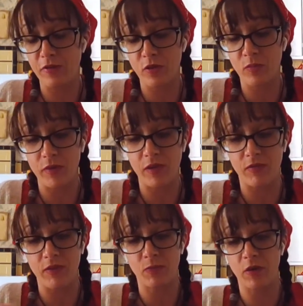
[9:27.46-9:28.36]
do
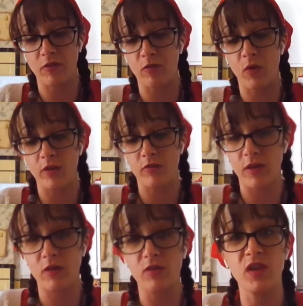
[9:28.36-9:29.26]
believe this person wants
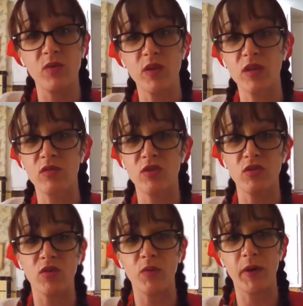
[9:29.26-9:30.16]
reunion with you
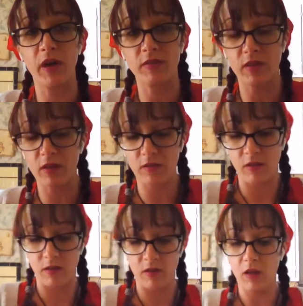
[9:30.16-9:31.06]
too, though, Pisces.
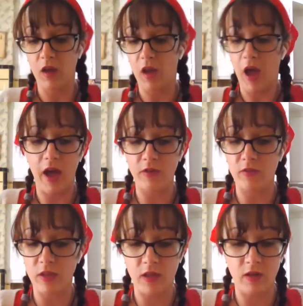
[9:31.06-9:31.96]
And I
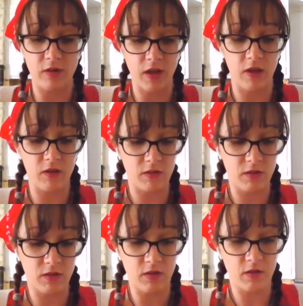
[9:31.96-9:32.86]
don't think you're
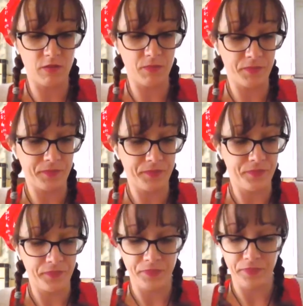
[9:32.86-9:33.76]
down.
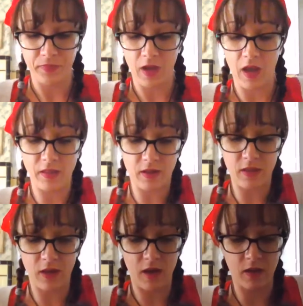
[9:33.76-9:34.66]
I
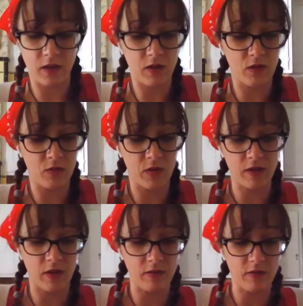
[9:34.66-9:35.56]
think that, you know,
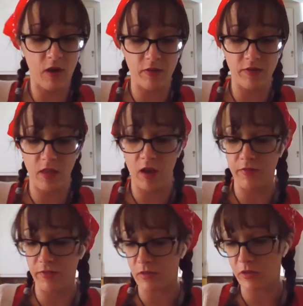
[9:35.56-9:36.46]
it does cause a lot
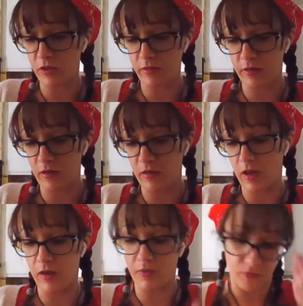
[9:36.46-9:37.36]
of illusions in your
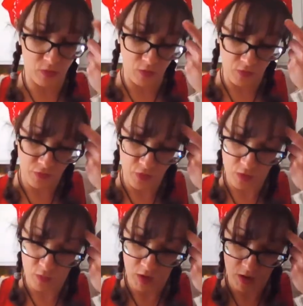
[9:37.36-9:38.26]
life. Ooh,
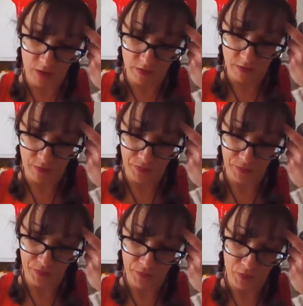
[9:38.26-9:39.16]
Four of Wands.
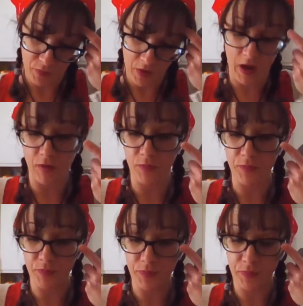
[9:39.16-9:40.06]
Wow.